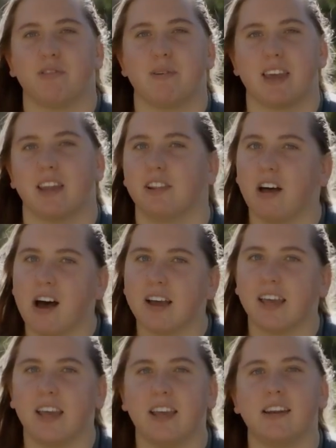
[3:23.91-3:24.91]
where we can
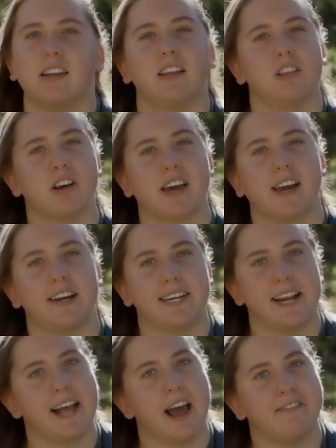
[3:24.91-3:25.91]
log in, look at our
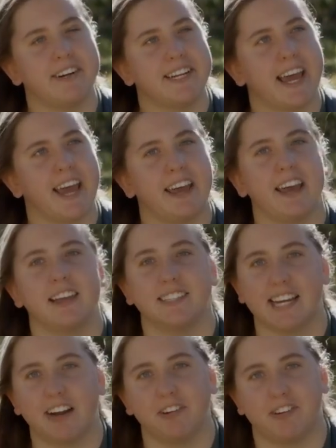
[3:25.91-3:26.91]
data every day,
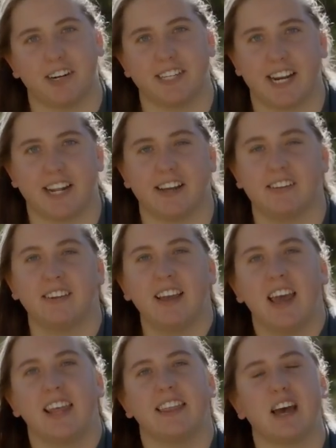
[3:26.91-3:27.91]
and download our data.
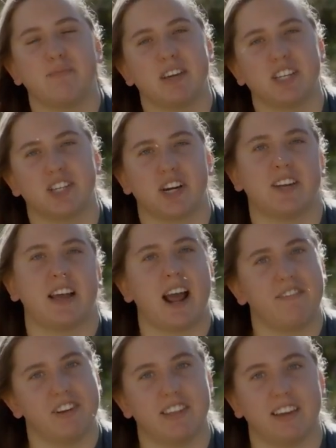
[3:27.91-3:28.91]
That makes sure that
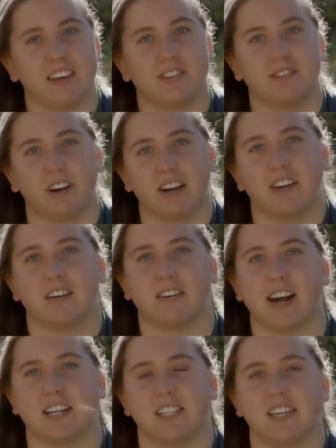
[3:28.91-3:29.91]
everything is running
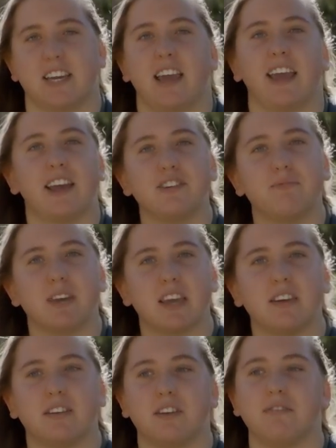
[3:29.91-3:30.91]
correctly, and we
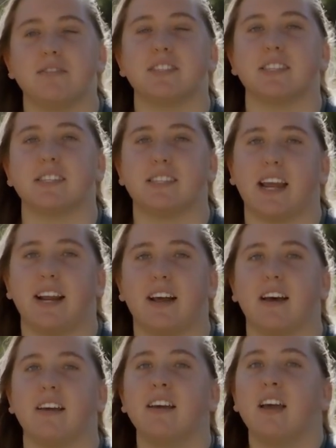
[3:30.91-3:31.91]
can use this
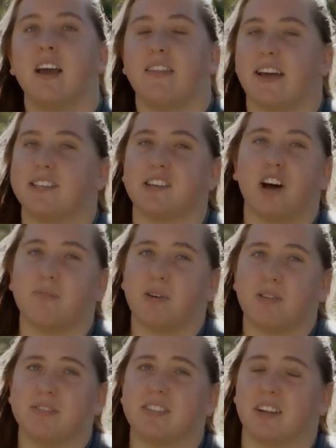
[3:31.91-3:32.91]
data that's
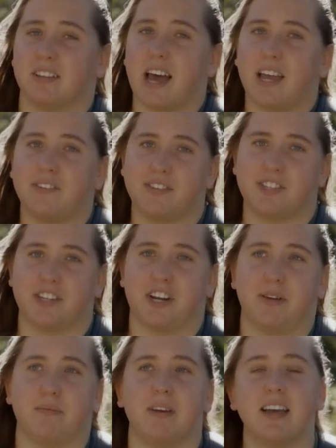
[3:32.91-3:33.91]
almost a live
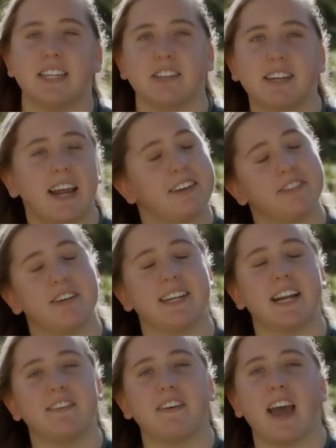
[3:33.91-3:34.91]
stream to
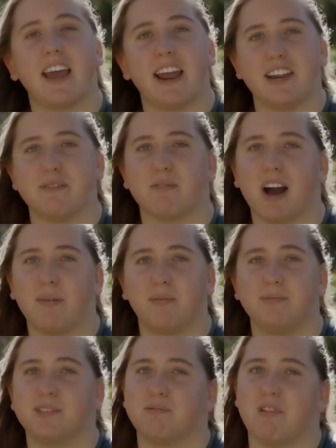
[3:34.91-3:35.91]
identify any
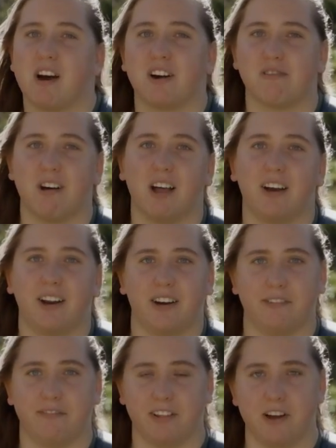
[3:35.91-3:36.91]
problems in water quality
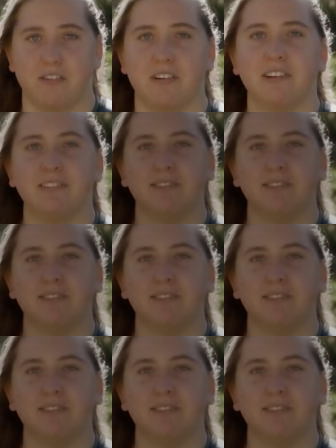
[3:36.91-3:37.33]
or flow.